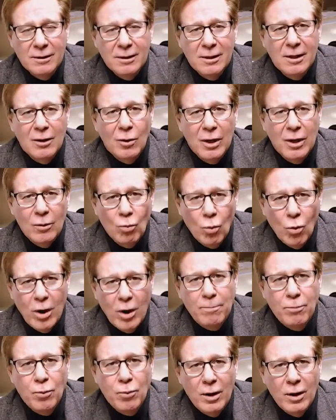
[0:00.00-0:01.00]
And 1
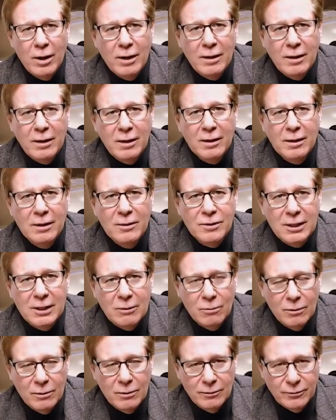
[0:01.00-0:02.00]
point is
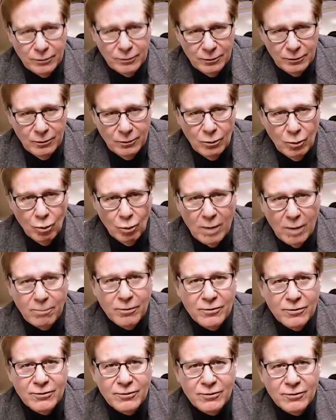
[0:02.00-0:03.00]
equal to
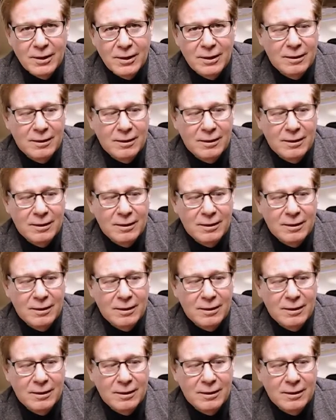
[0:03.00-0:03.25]
1%.